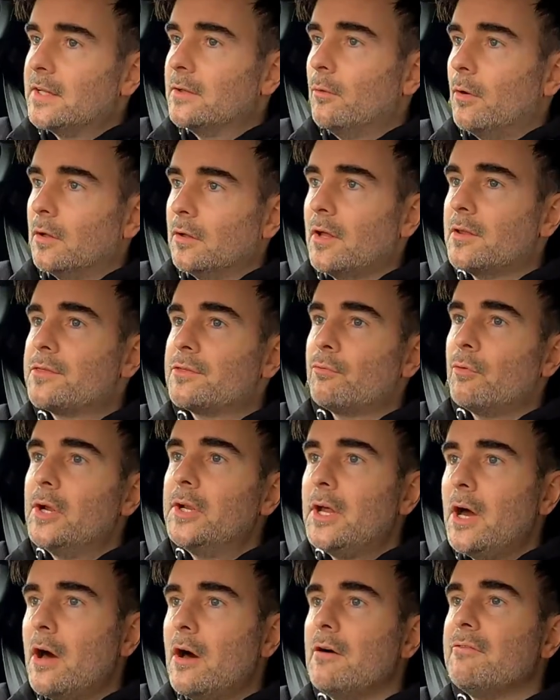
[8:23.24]
kilowatt. Like
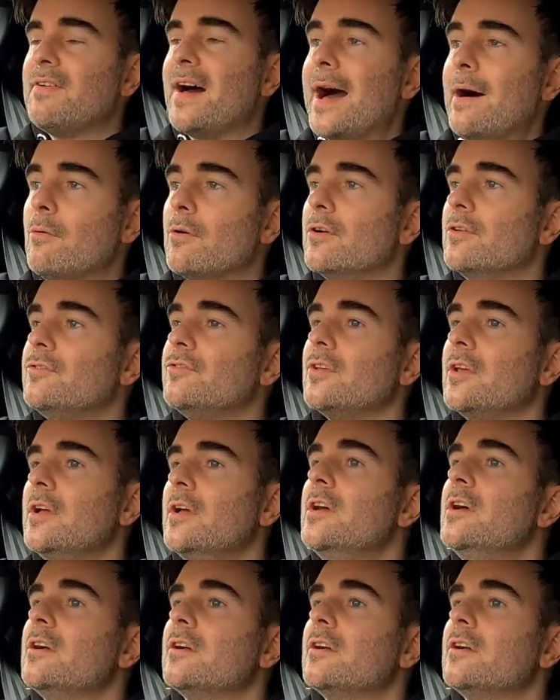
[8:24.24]
3.5 hours